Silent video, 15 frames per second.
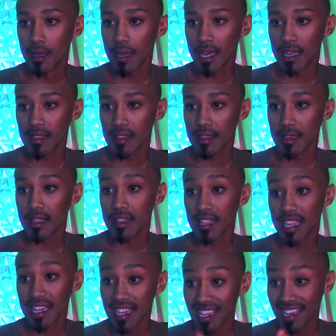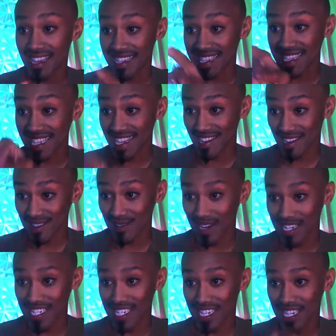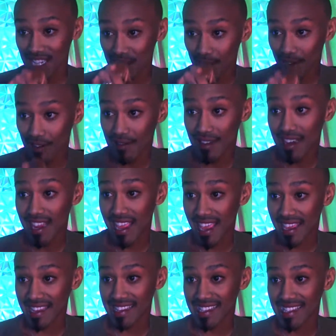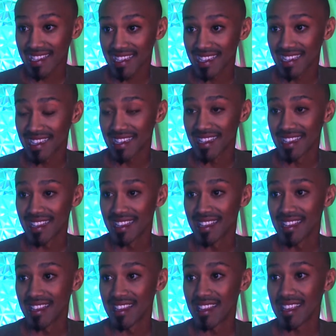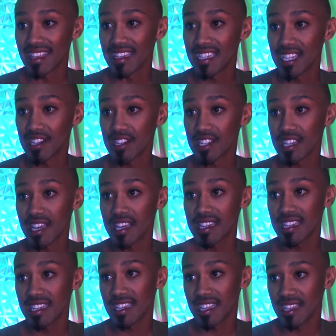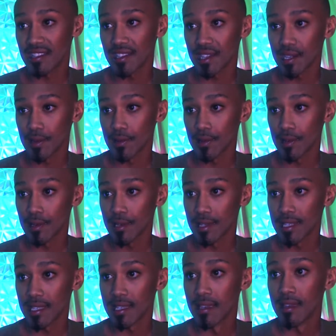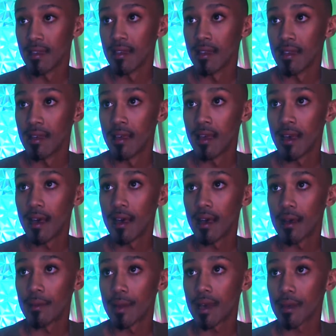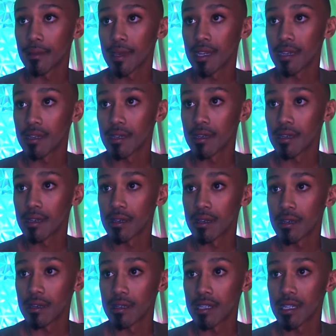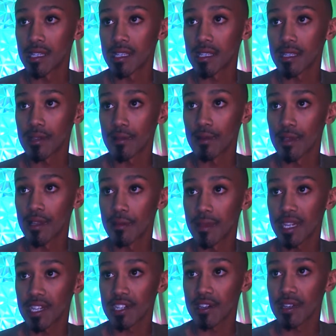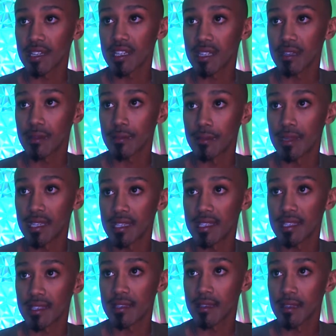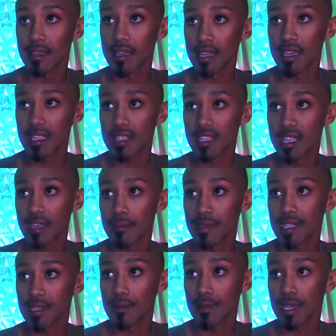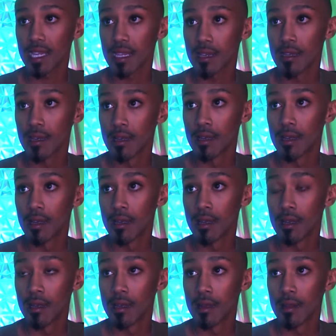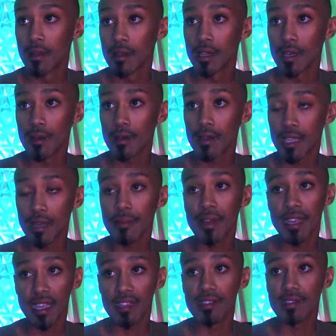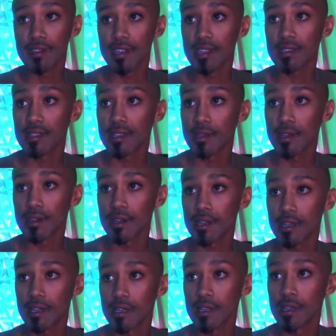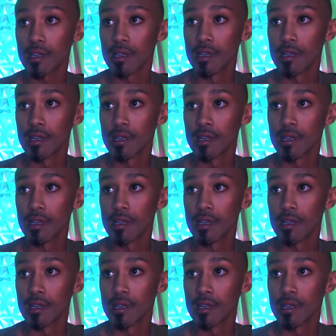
Eleni, I see your question. You are next. And Shirsha, I did answer yours. I'm gonna just scroll up, make sure I didn't miss anything in between. No, yep, I answered it. So you're good.